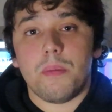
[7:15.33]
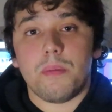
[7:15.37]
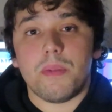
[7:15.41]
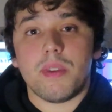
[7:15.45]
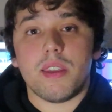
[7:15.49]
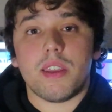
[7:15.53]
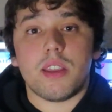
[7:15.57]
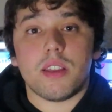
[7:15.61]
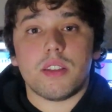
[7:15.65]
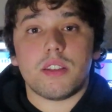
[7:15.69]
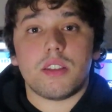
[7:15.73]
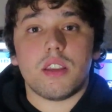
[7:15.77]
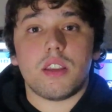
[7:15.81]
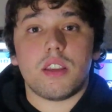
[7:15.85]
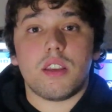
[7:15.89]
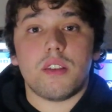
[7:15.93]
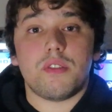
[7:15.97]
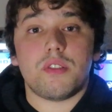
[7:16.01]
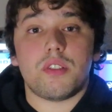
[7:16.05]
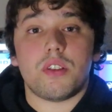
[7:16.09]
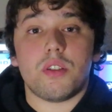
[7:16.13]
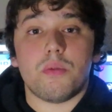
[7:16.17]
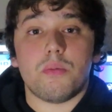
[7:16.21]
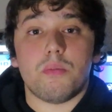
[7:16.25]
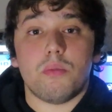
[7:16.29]
because it
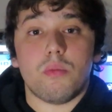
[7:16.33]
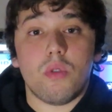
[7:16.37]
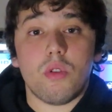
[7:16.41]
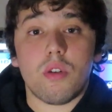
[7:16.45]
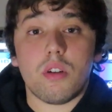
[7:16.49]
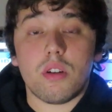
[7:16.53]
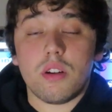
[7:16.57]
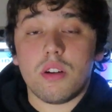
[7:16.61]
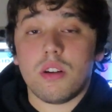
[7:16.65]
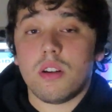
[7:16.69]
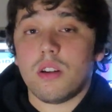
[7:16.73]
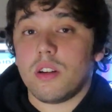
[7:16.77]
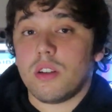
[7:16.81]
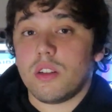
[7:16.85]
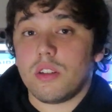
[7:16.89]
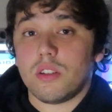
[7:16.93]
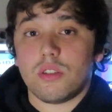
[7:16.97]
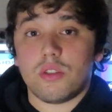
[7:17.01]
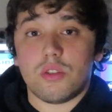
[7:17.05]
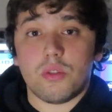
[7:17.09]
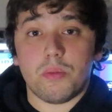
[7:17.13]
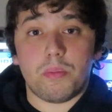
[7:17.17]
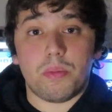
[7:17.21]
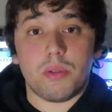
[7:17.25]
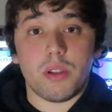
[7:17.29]
gives you more
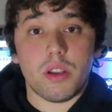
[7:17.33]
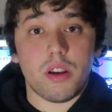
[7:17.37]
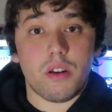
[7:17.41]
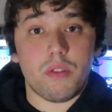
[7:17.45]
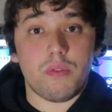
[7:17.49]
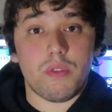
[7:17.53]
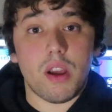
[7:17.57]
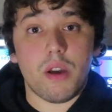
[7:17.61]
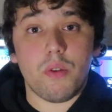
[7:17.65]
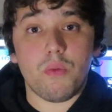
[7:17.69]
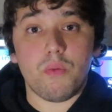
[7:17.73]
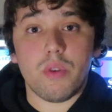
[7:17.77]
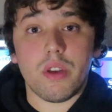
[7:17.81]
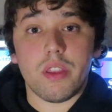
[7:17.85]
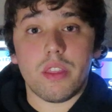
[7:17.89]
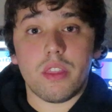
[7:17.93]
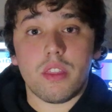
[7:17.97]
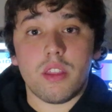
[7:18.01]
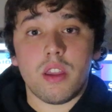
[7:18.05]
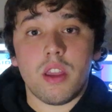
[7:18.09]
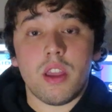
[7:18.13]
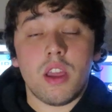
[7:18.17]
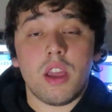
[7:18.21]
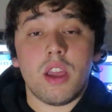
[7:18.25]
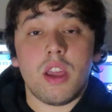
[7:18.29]
to play around with,
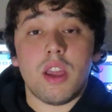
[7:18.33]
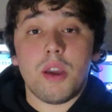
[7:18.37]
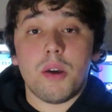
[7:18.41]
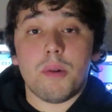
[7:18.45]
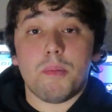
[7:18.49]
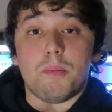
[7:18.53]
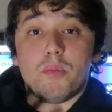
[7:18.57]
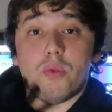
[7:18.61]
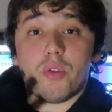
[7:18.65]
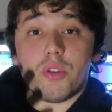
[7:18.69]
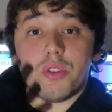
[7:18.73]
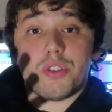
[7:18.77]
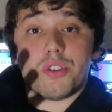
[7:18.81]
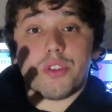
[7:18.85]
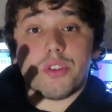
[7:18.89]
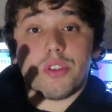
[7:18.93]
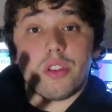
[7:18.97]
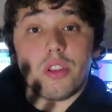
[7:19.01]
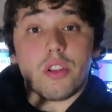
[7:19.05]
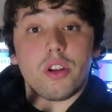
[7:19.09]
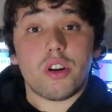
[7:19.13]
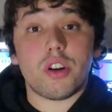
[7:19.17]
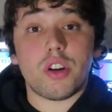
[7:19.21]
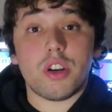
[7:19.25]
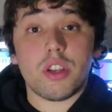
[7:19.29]
more to
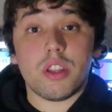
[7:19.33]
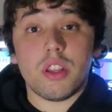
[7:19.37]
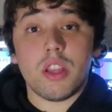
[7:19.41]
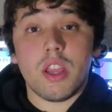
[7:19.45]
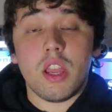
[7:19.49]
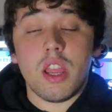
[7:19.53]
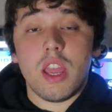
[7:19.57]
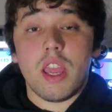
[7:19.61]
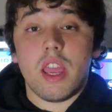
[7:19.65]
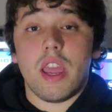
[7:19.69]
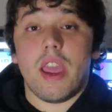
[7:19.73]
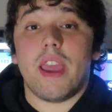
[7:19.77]
learn.